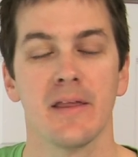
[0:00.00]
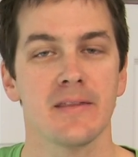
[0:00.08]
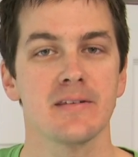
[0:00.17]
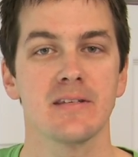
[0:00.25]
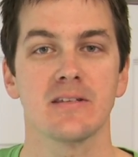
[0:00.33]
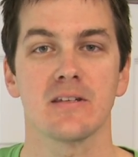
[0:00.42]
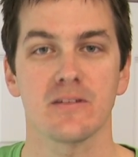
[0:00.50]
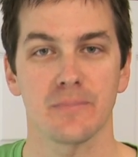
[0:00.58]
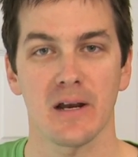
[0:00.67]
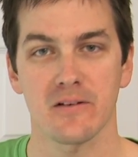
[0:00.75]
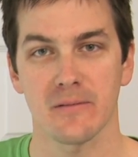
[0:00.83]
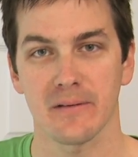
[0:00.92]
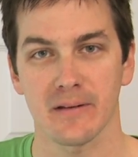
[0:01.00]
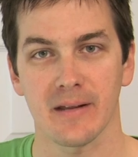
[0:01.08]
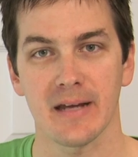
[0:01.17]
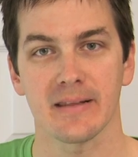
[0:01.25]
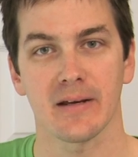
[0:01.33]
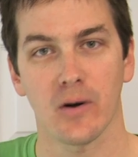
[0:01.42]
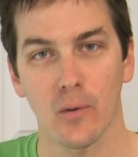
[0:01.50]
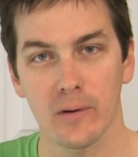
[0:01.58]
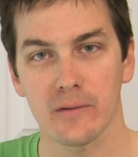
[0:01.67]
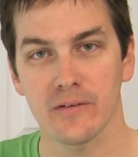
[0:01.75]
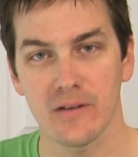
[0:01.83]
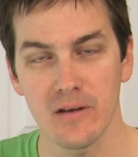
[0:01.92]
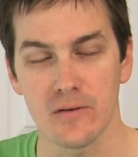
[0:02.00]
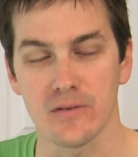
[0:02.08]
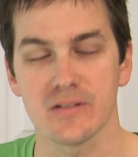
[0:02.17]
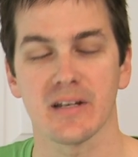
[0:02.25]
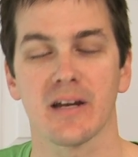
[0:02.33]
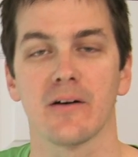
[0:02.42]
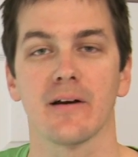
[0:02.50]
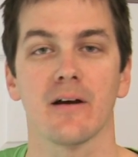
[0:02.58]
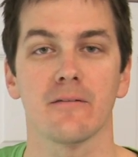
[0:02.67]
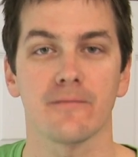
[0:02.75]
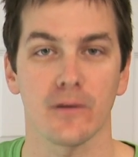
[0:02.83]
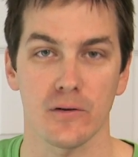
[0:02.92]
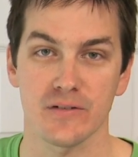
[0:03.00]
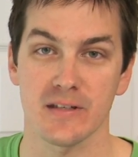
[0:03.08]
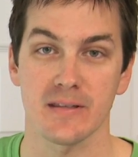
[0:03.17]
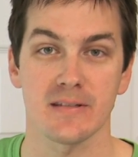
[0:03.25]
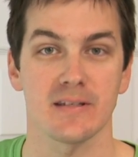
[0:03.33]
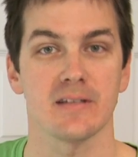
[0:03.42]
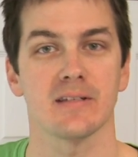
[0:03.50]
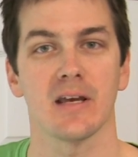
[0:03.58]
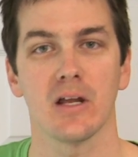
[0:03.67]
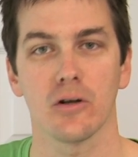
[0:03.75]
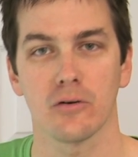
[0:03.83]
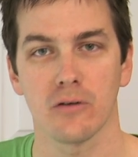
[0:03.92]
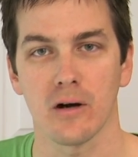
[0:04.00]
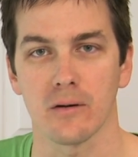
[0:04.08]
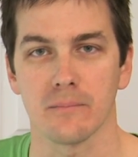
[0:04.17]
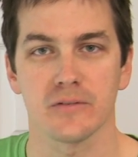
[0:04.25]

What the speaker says: this is the spectrum of the light that corals use to carry on photosynthesis and grow.